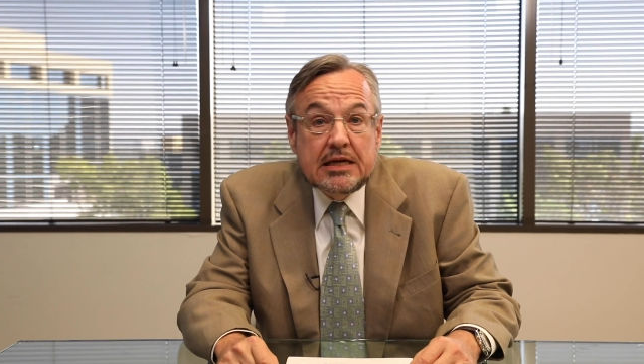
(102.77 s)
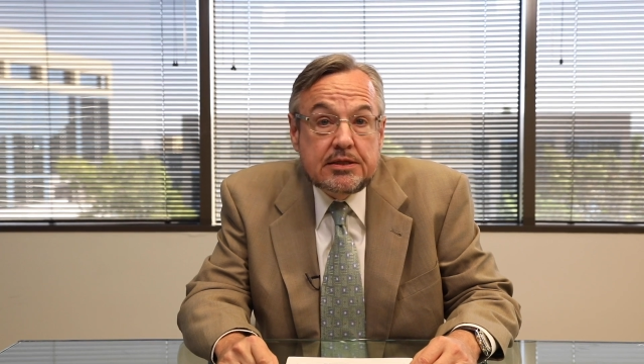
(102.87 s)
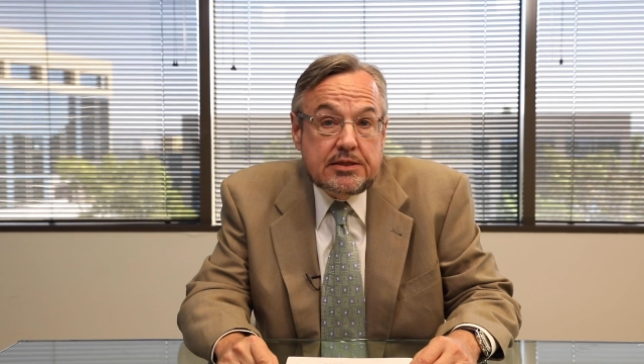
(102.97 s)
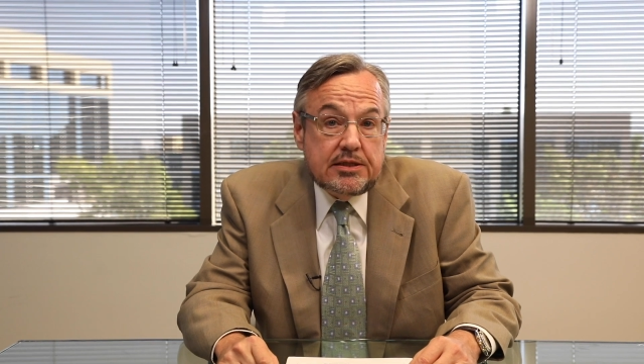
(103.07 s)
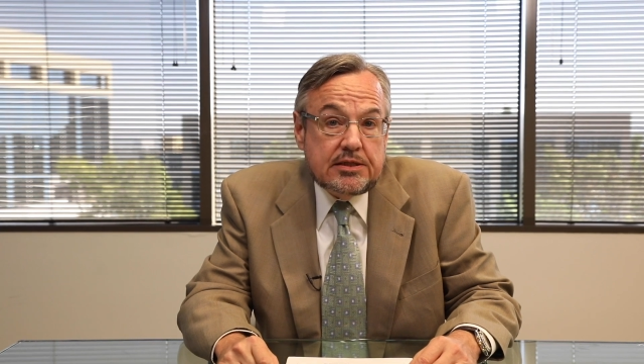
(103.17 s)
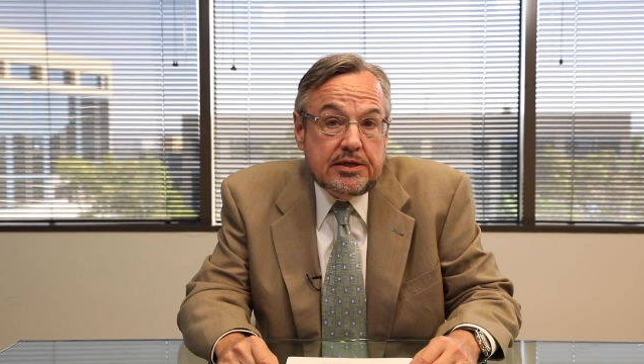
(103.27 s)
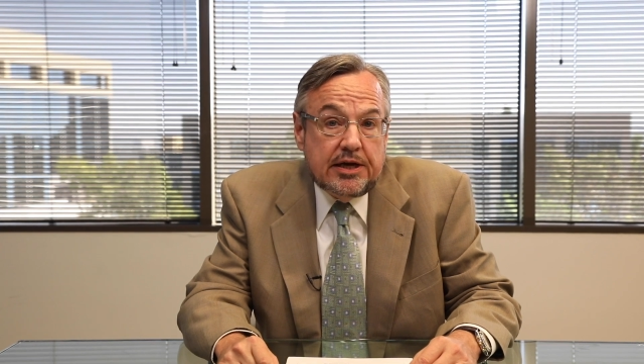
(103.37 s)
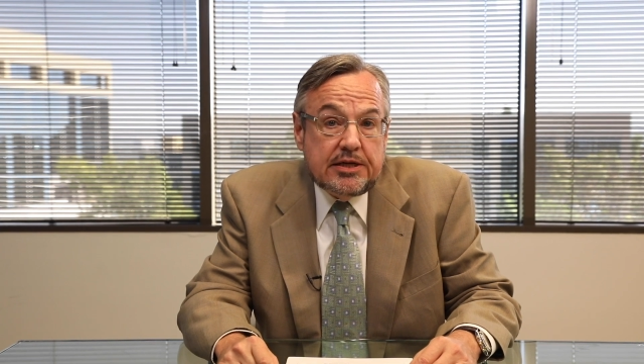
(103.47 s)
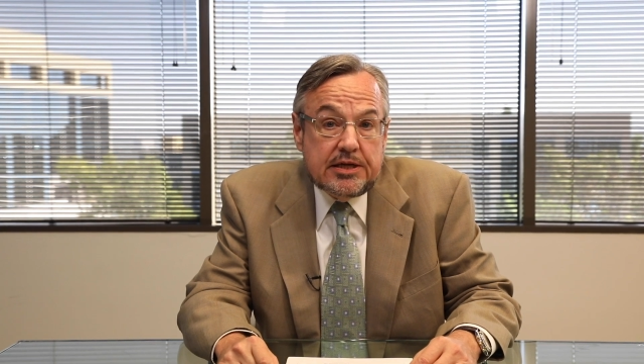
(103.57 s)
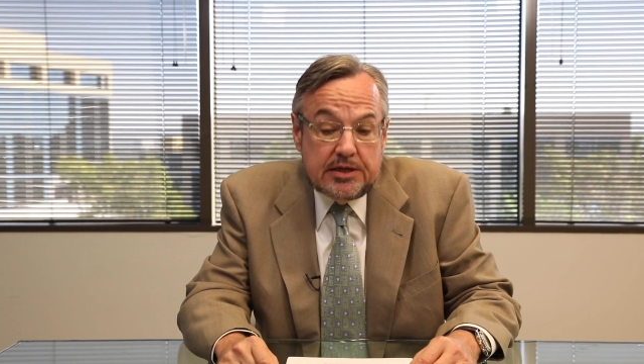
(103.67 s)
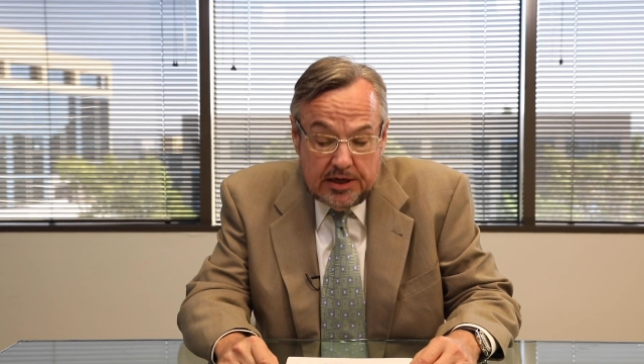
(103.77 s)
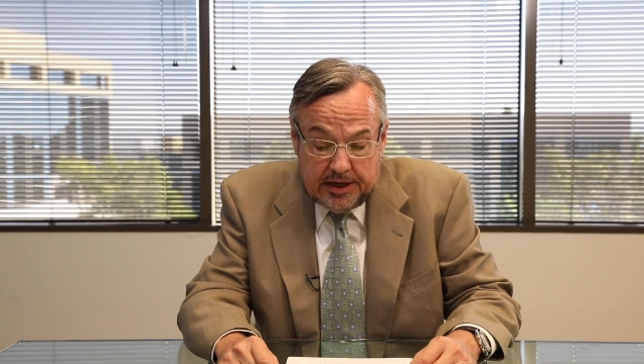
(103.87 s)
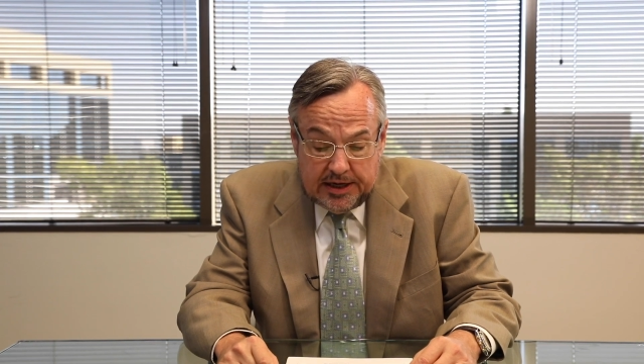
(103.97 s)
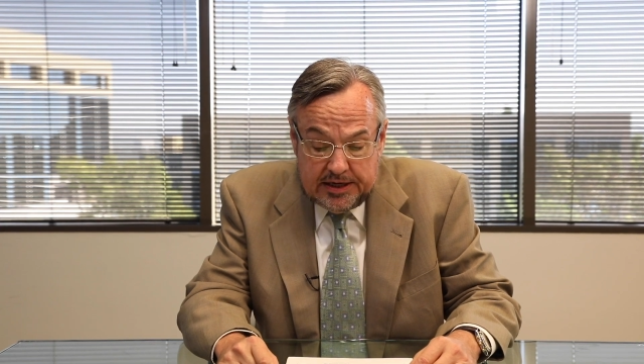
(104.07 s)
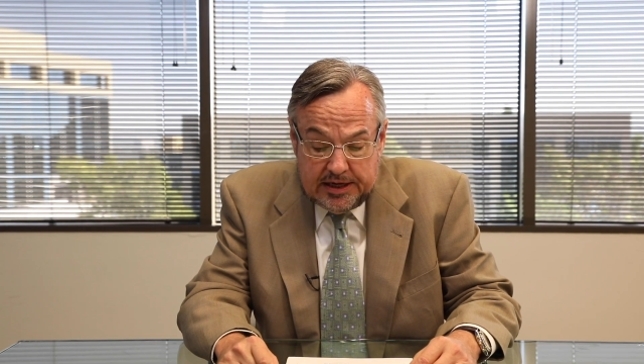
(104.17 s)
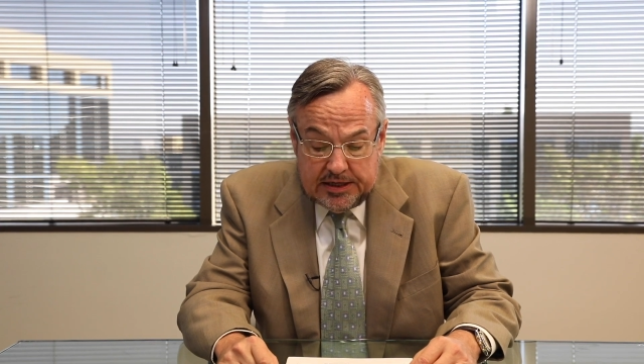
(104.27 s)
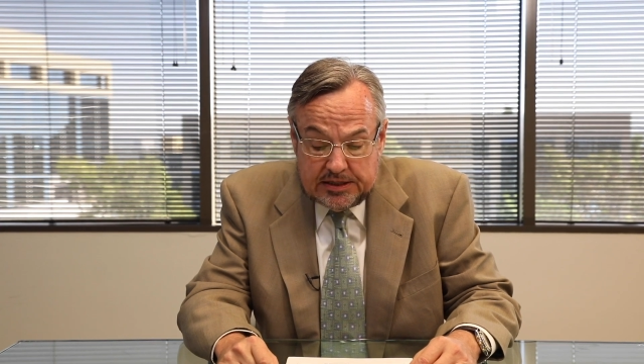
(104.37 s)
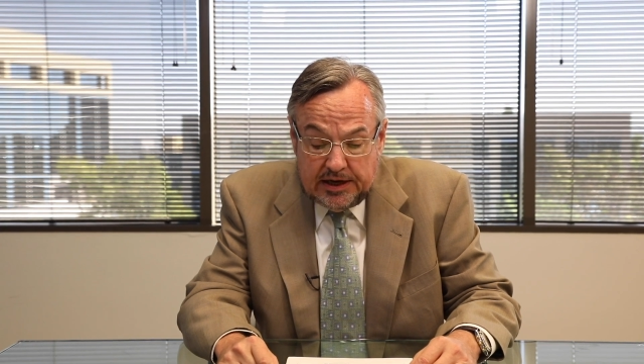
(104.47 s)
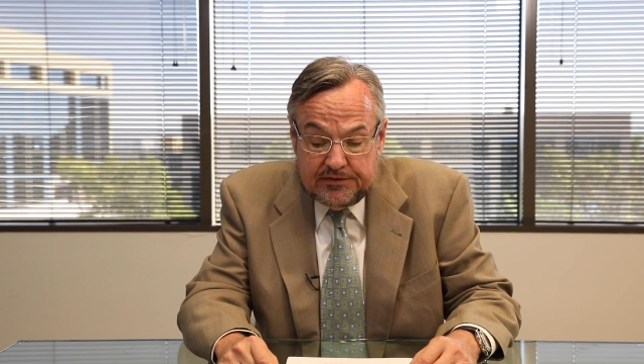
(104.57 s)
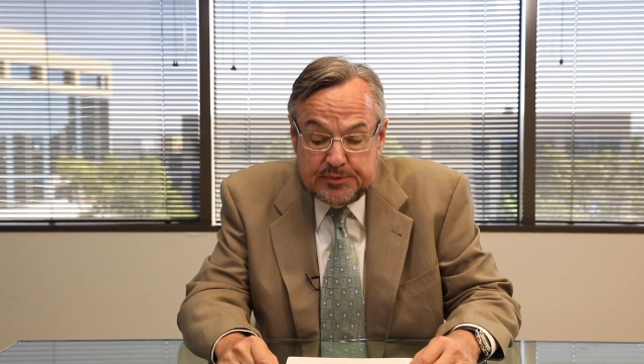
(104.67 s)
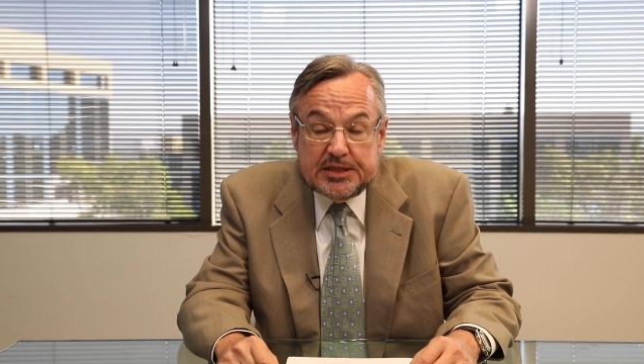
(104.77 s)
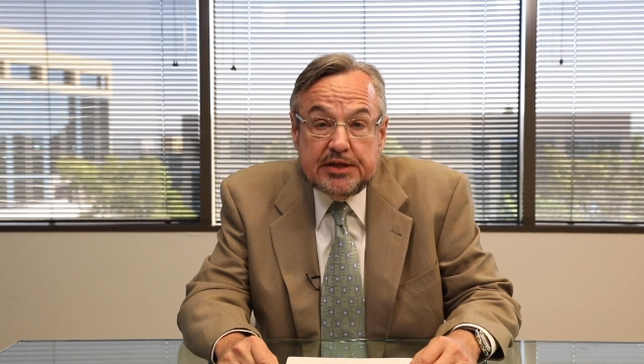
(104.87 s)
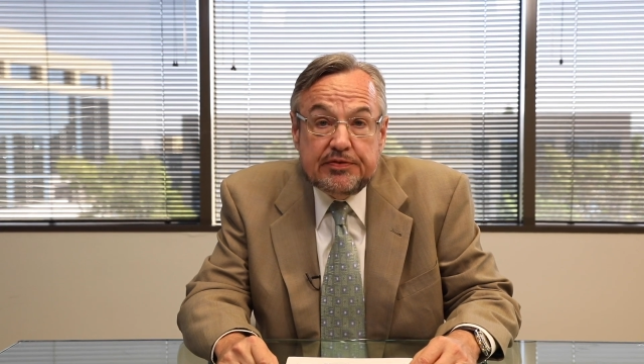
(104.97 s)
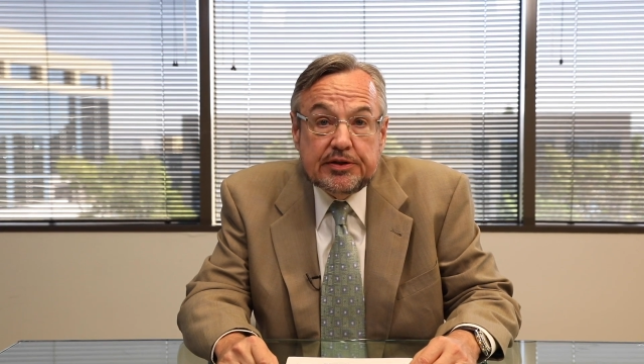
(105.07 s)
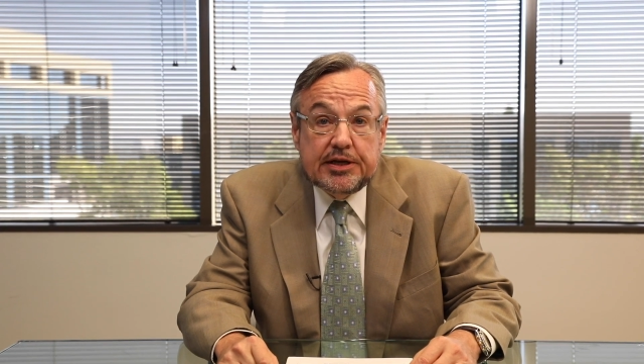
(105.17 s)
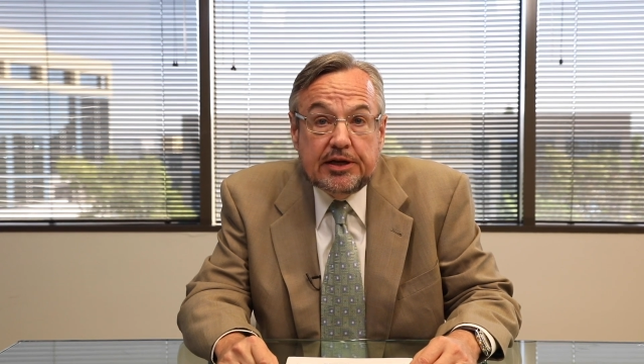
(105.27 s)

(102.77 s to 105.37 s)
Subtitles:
Since the 1990s, I've specifically